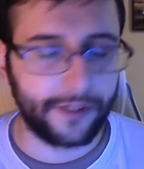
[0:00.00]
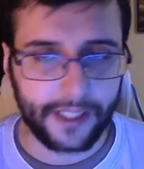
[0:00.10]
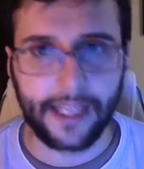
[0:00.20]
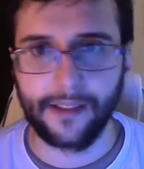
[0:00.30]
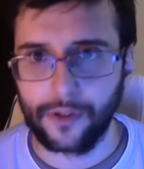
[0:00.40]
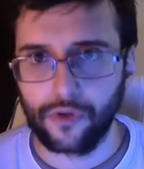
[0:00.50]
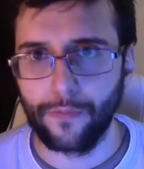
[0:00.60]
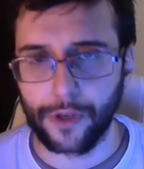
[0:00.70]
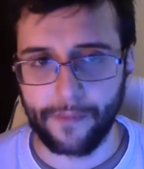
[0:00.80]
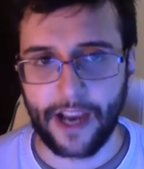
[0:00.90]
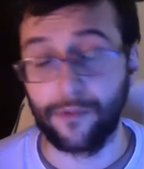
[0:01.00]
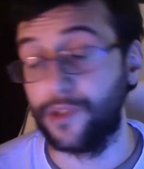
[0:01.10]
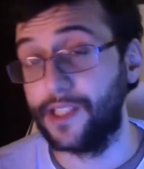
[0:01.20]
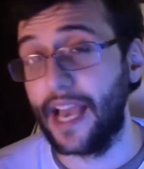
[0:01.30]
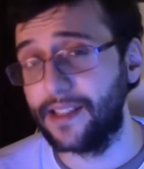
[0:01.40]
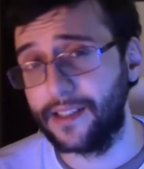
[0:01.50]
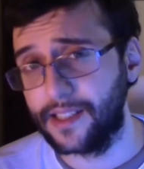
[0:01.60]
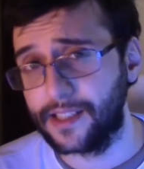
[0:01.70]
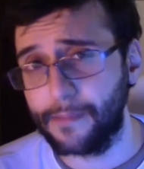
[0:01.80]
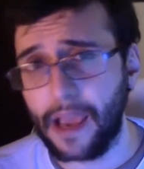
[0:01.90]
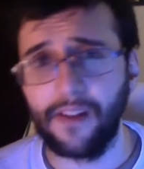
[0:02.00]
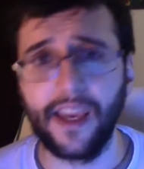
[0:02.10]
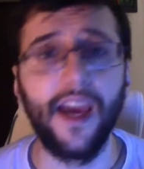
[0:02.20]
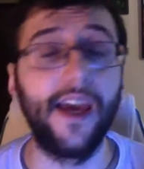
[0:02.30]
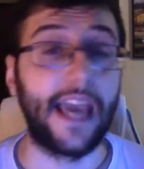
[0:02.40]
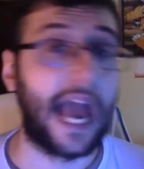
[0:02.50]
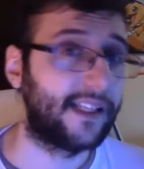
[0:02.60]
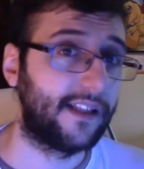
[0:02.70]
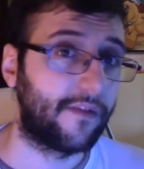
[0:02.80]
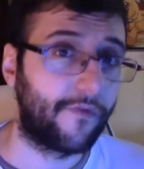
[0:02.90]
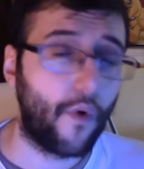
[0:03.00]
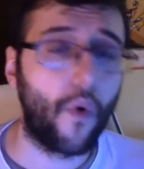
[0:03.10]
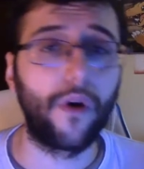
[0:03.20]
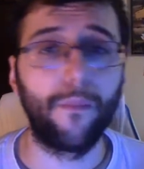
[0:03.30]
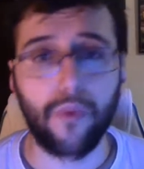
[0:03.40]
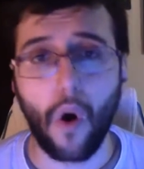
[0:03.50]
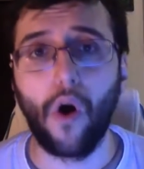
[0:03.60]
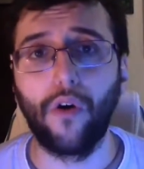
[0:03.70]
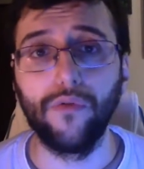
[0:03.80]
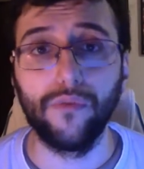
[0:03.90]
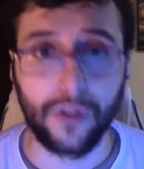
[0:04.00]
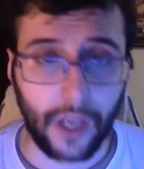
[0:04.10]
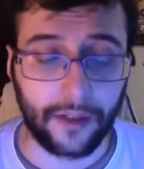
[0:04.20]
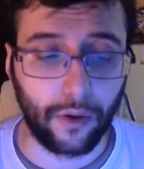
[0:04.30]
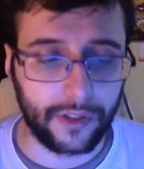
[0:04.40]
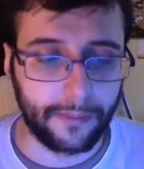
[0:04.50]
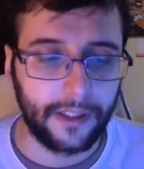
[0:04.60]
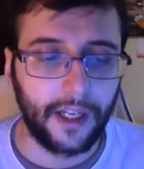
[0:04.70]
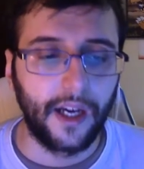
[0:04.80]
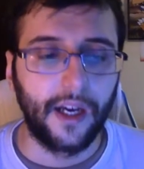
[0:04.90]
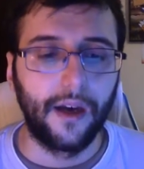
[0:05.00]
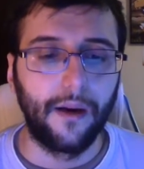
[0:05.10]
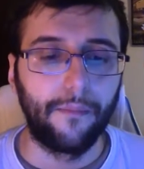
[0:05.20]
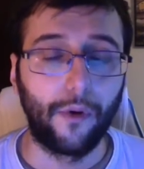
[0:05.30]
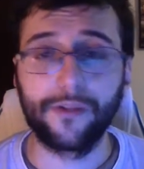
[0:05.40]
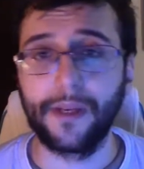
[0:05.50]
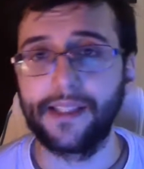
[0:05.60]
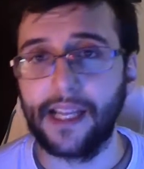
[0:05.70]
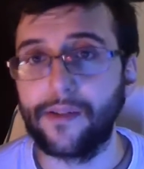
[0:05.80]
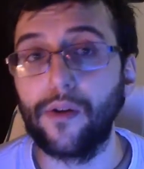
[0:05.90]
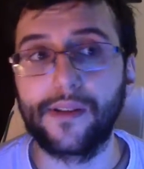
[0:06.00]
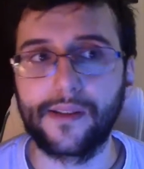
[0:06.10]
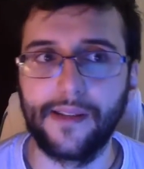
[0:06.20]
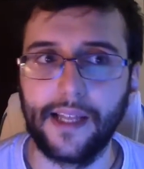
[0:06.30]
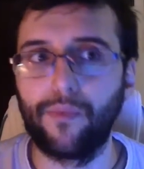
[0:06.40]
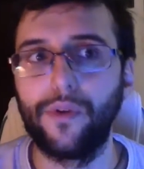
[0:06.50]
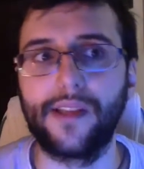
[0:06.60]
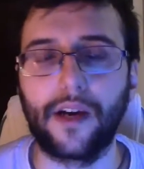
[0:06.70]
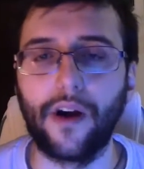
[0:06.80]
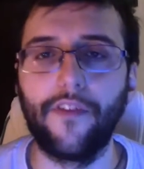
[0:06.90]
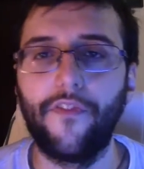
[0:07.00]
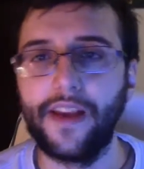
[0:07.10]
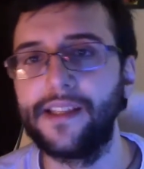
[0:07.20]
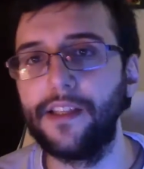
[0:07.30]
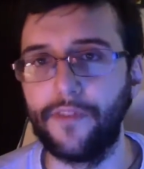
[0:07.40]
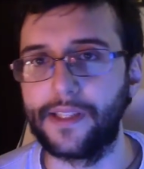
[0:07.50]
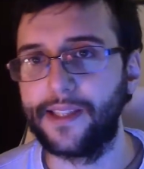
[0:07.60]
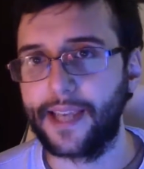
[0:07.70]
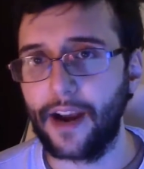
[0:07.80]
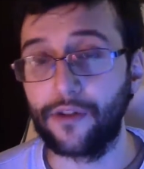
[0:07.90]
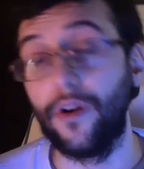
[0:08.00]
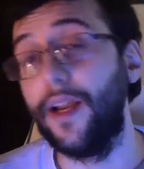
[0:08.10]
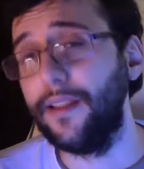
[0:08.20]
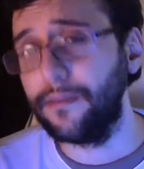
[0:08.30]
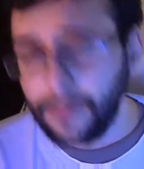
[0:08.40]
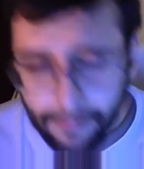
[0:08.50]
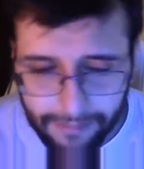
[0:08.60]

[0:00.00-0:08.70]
in Super Smash Bros. He's had it since Melee, he has it in 4, Brawl, and Ultimate, mostly because that's what Sakurai thinks it fits the character. And